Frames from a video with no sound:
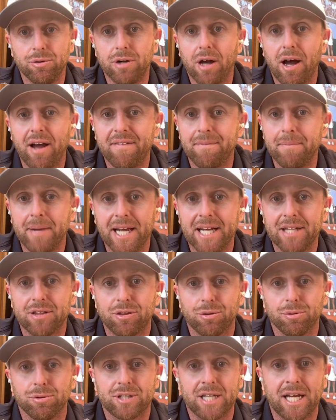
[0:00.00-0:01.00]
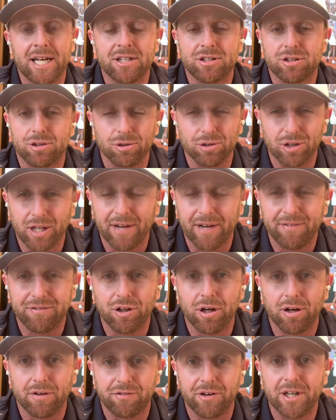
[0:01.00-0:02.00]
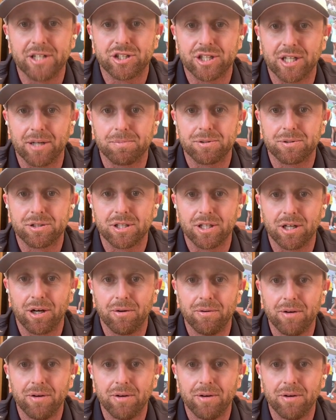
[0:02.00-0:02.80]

you and I have made through tennis. They're lifelong friendships,